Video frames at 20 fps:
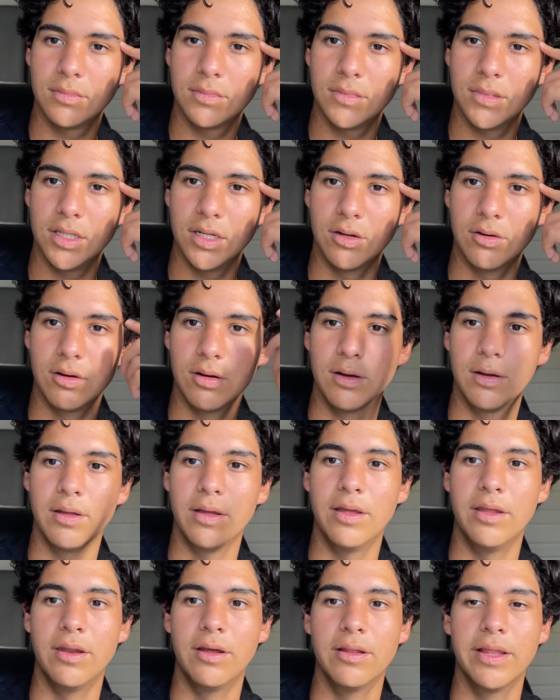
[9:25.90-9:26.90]
you know,
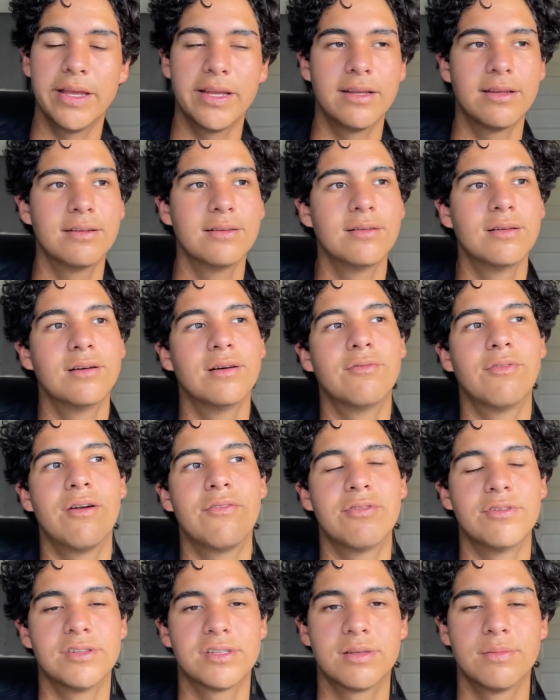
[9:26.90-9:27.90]
and like a
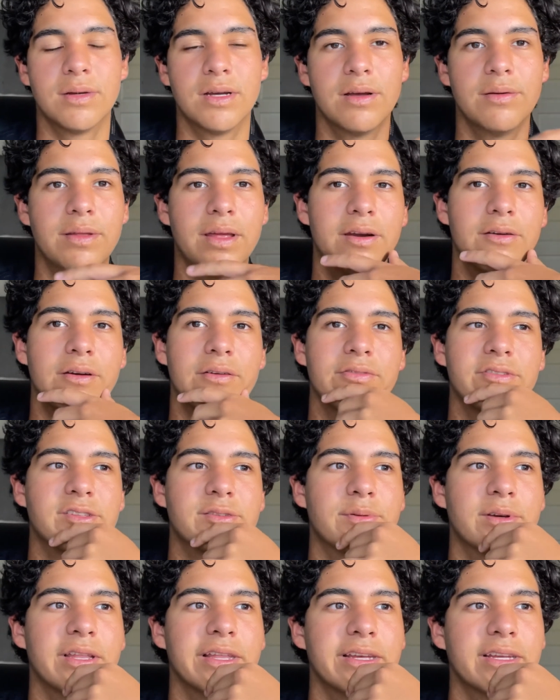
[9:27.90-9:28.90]
reference to not a reference,
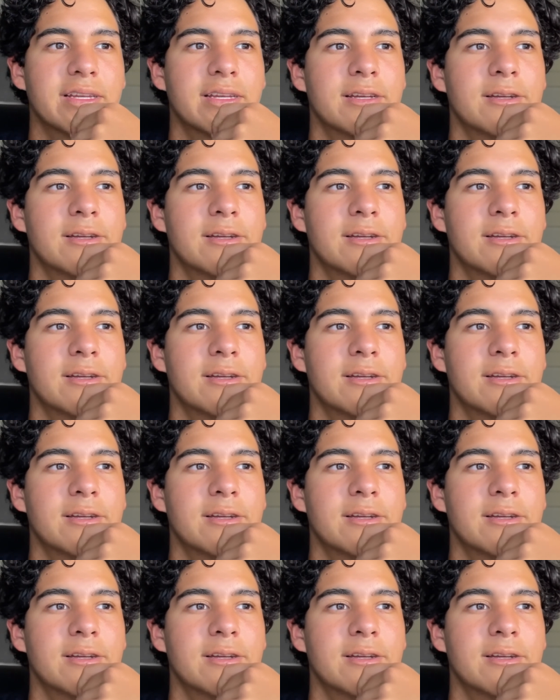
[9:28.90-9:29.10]
but like